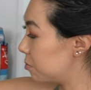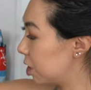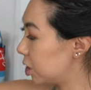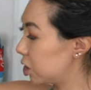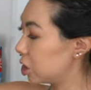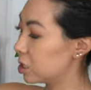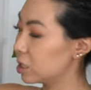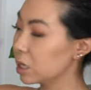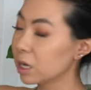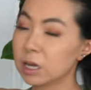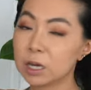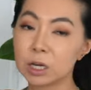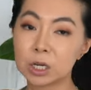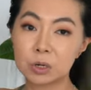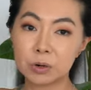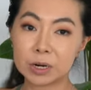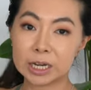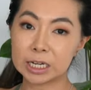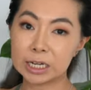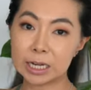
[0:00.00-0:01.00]
it's just
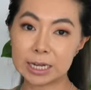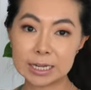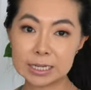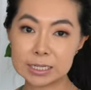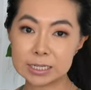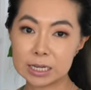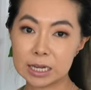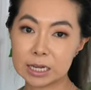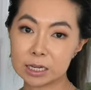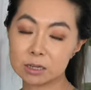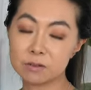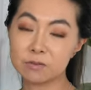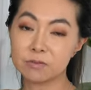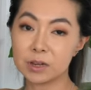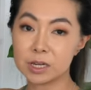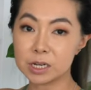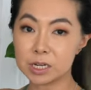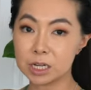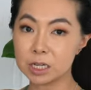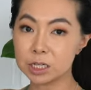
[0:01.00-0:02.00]
quick and easy and
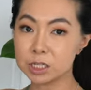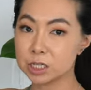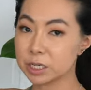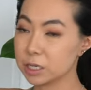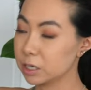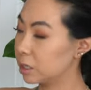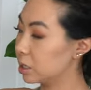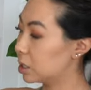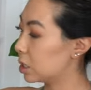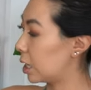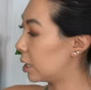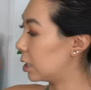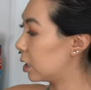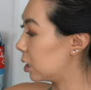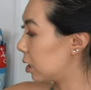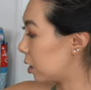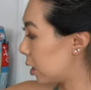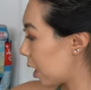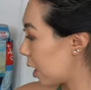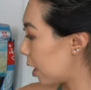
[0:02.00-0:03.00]
convenient to take in
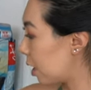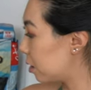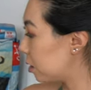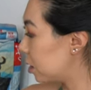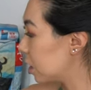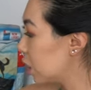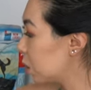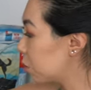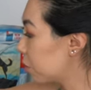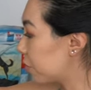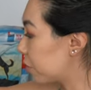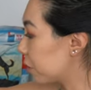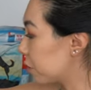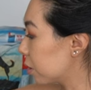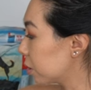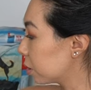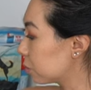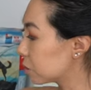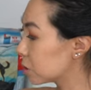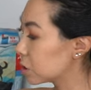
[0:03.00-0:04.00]
and out. We've got a
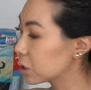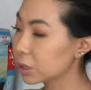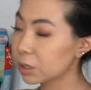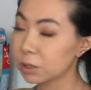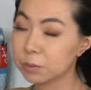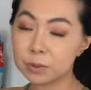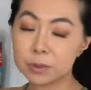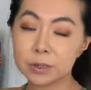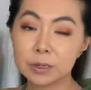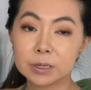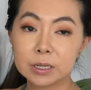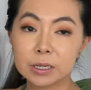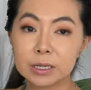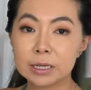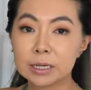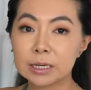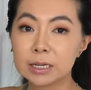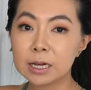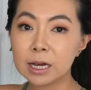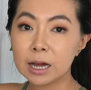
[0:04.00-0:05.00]
little scooper in
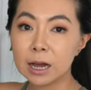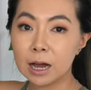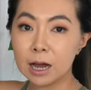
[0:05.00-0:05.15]
there.